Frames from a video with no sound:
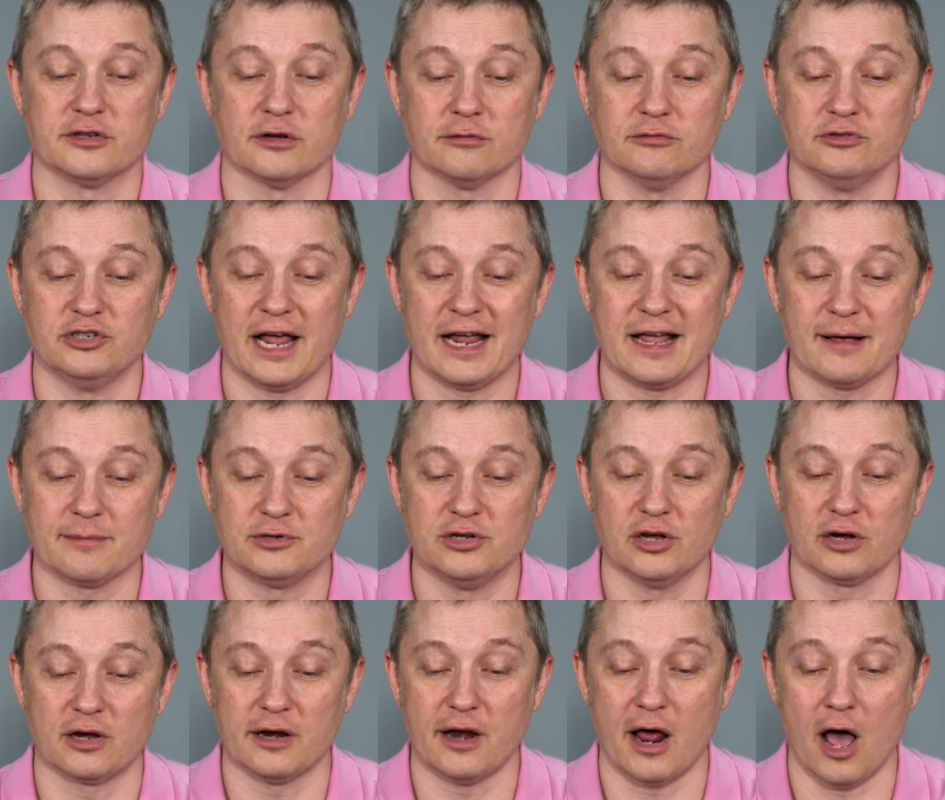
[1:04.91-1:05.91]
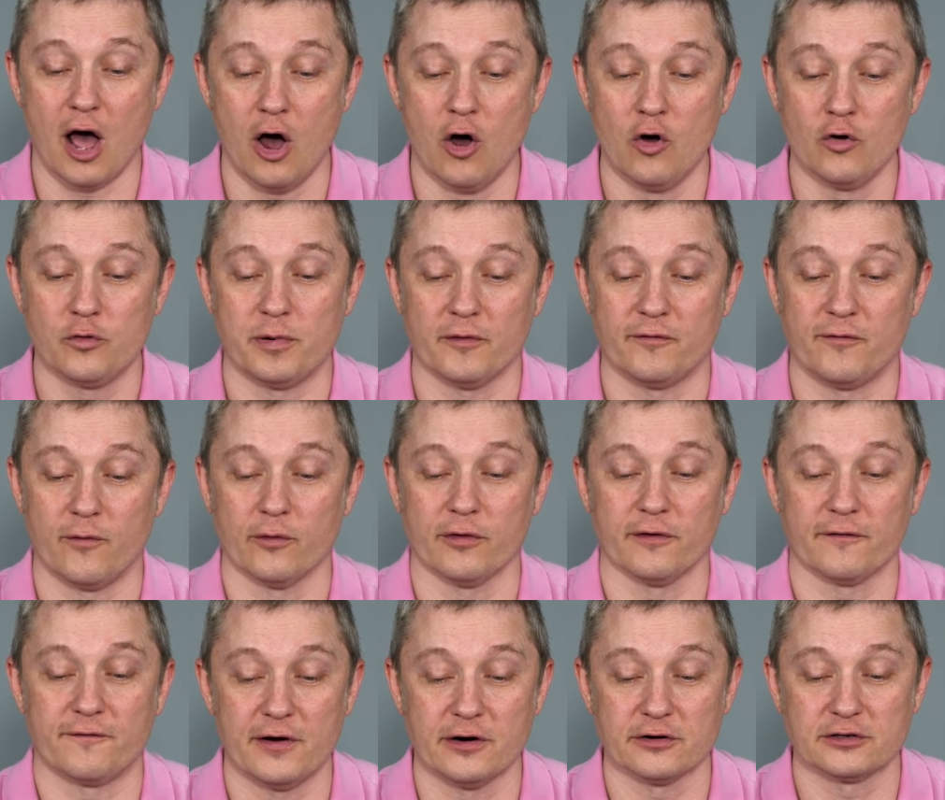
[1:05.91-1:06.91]
"So Jacob took an oath before
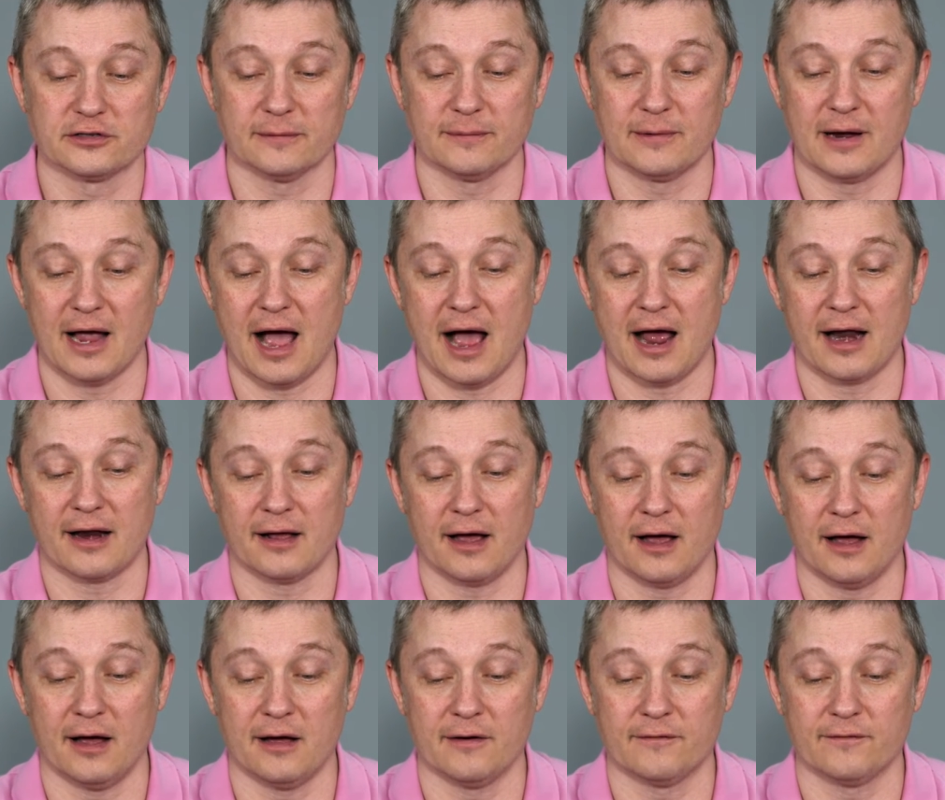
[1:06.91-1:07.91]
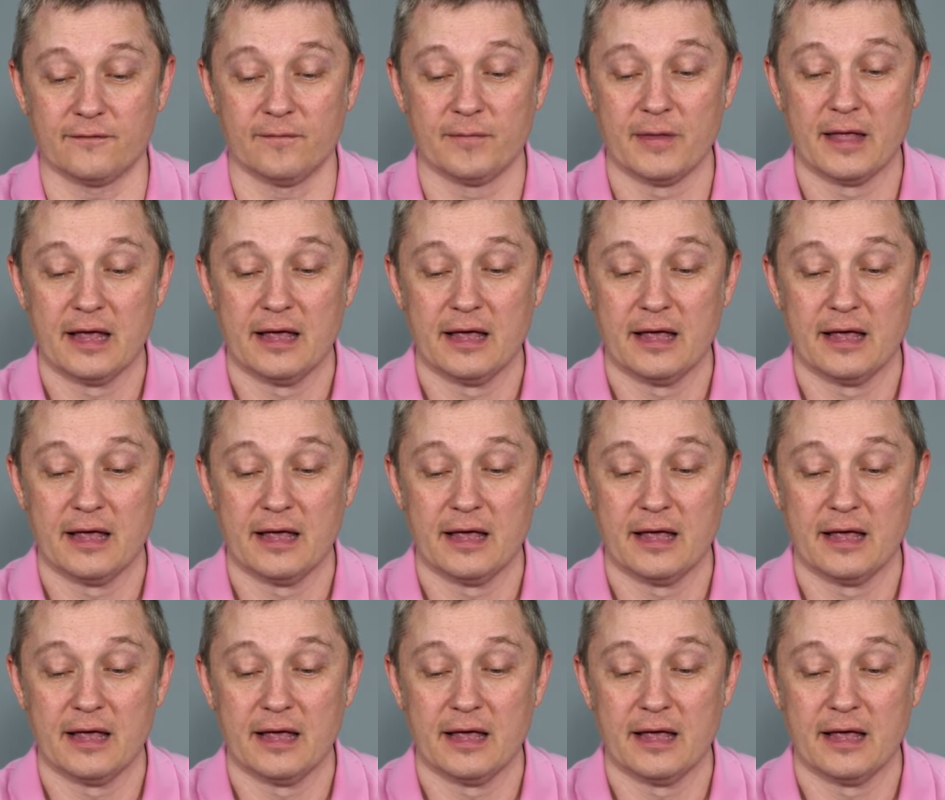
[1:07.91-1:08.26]
the fearsome God of